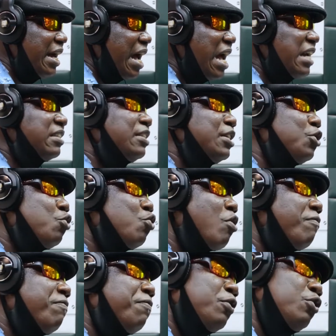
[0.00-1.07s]
I still
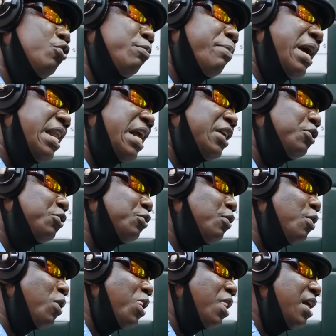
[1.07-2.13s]
grow up for Yoruba land.
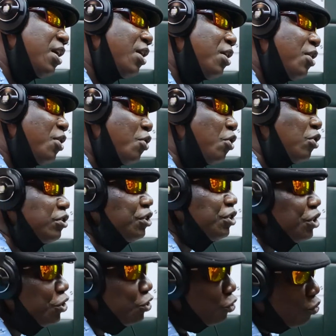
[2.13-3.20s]
Come
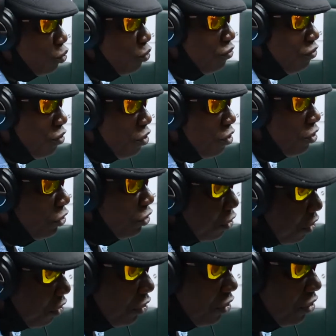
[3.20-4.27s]
still school for
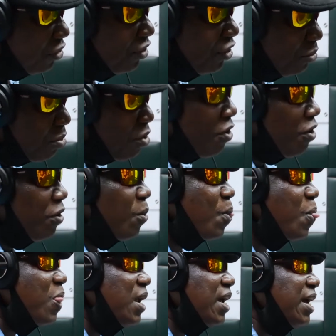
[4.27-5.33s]
North small.
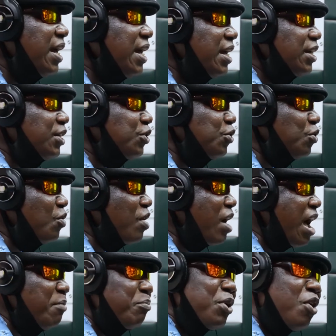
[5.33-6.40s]
So
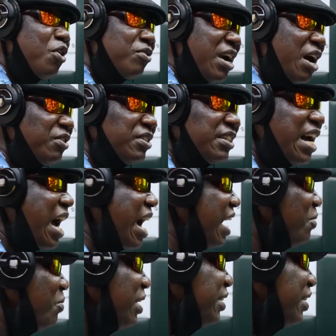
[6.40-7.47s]
I be all rounder
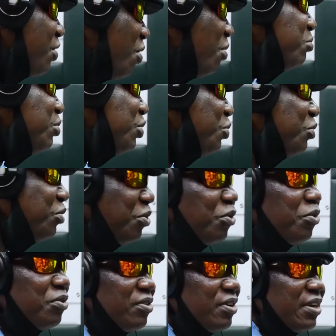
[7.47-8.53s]
when it comes to
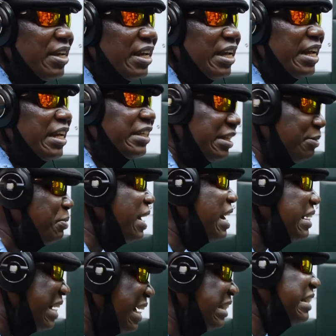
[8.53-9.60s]
a
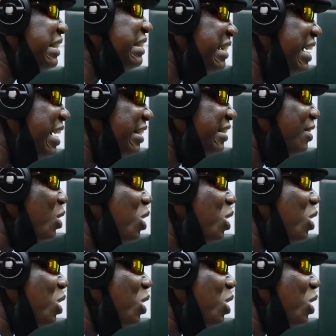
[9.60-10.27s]
typical Nigerian.